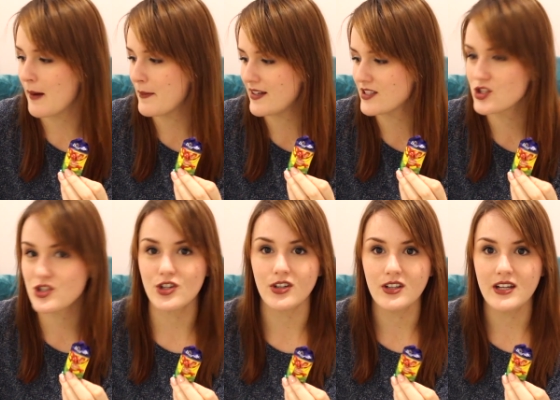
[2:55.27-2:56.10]
I mean, it's
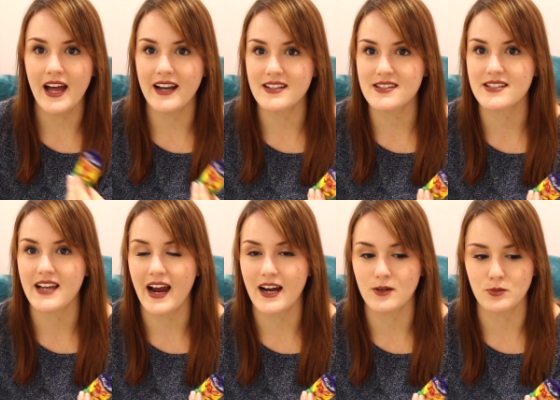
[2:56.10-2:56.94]
chocolate and it's
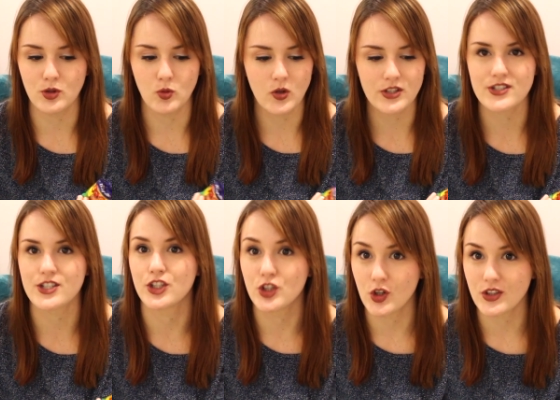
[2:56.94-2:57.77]
caramel,
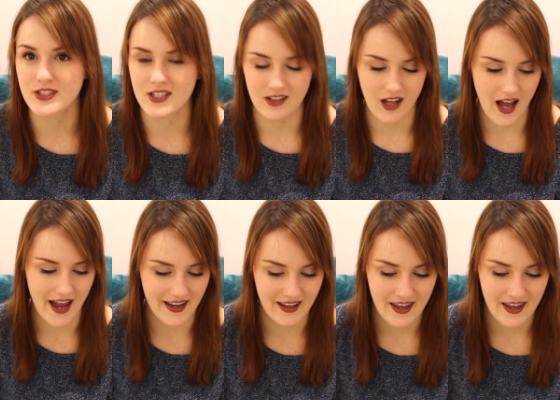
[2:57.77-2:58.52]
what's not to like?